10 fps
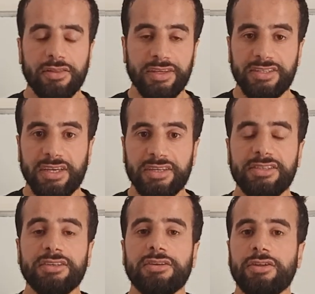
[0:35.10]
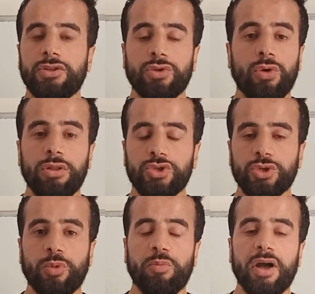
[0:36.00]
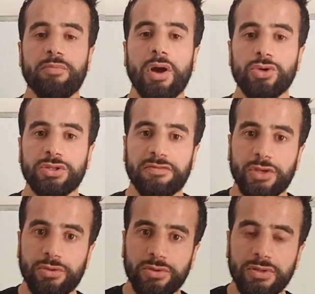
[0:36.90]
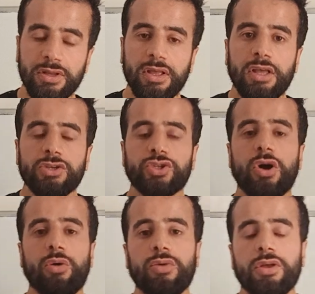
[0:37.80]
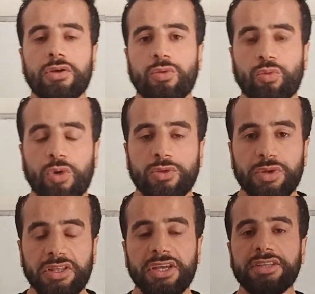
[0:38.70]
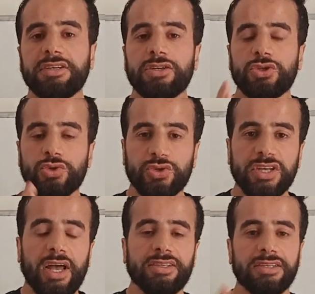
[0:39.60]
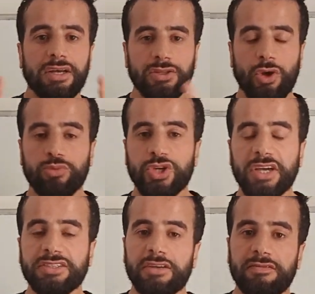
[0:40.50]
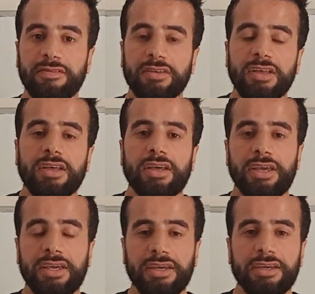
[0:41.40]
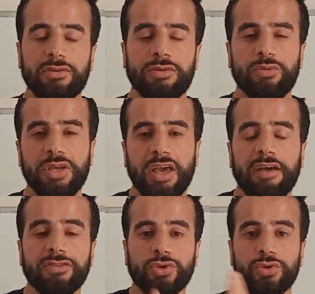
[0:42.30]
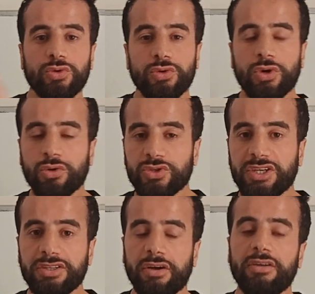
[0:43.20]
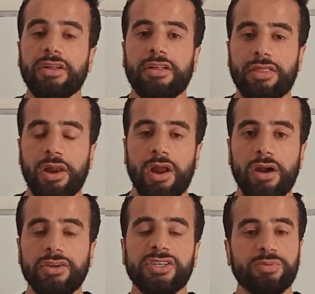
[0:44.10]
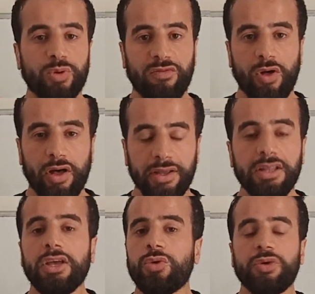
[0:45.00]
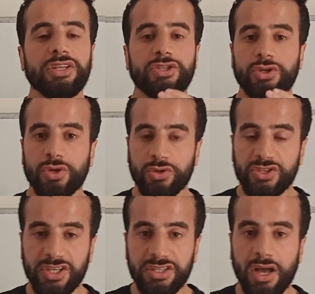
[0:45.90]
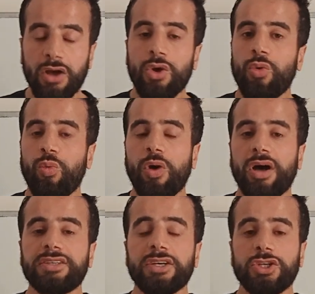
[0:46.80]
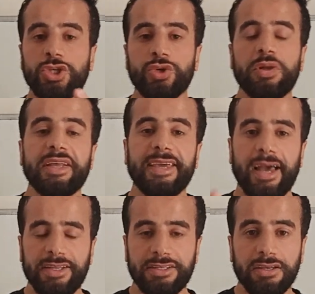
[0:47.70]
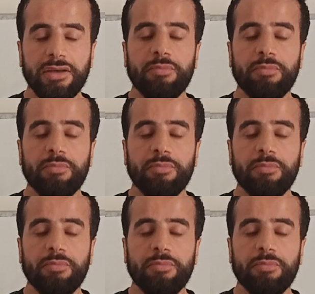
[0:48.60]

This is knowledgeable by most of you. So when we need to set an objective, we have to consider the learner's profile. We need to consider what you will get